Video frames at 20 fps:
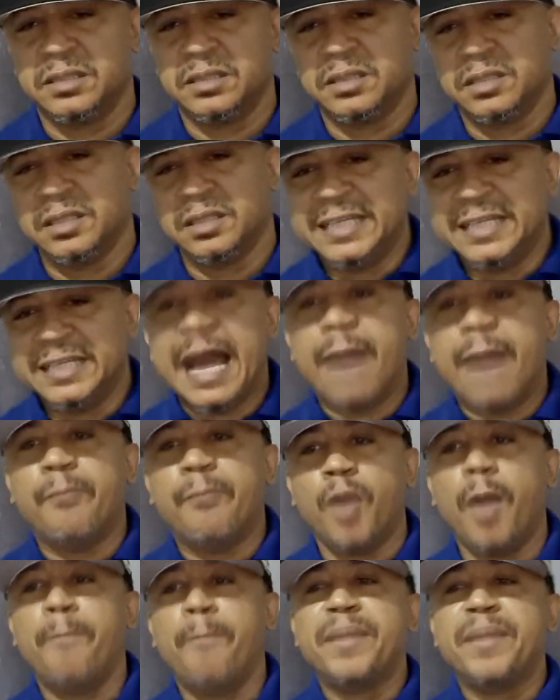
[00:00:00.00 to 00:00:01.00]
There are
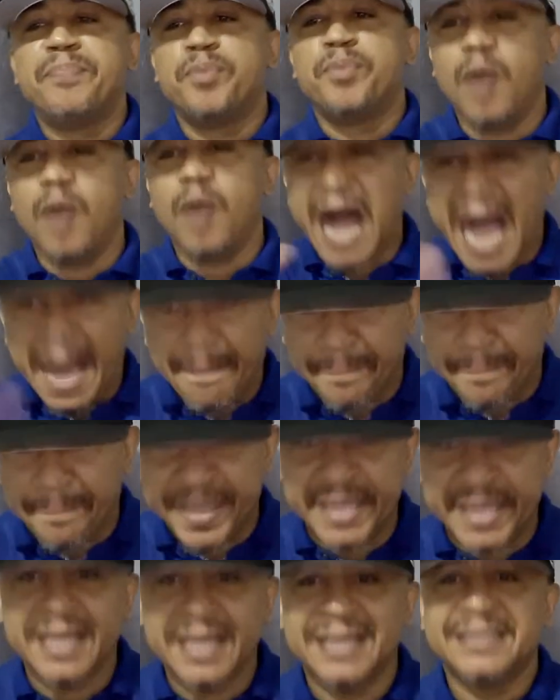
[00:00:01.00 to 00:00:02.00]
more people
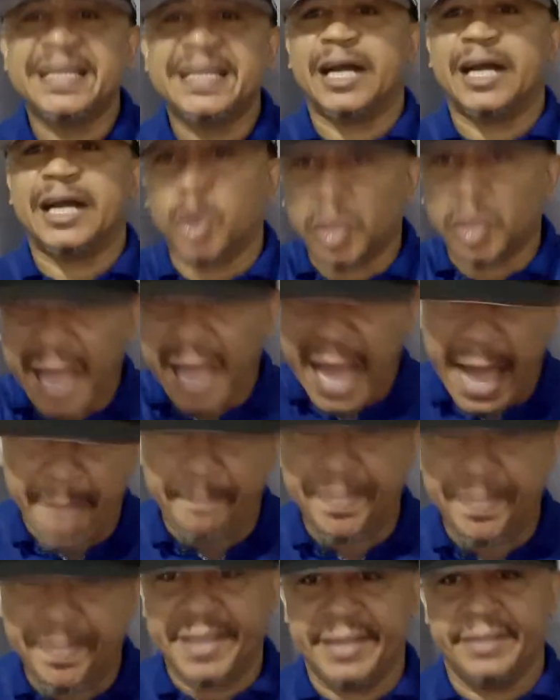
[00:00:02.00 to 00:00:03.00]
happy than
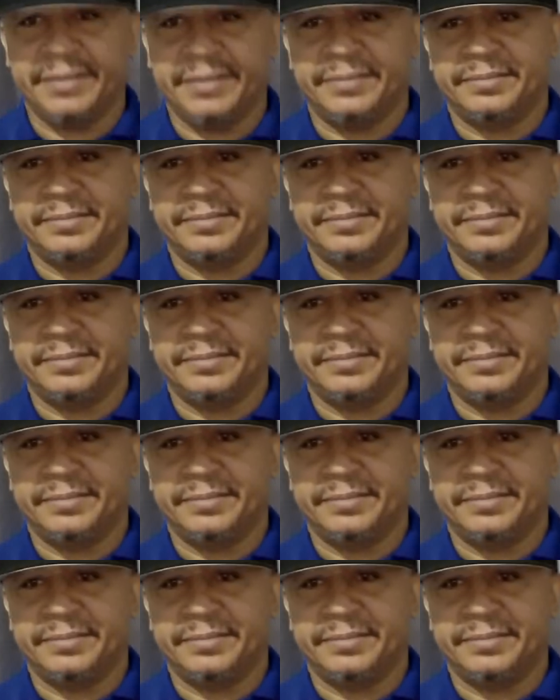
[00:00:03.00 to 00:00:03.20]
unhappy.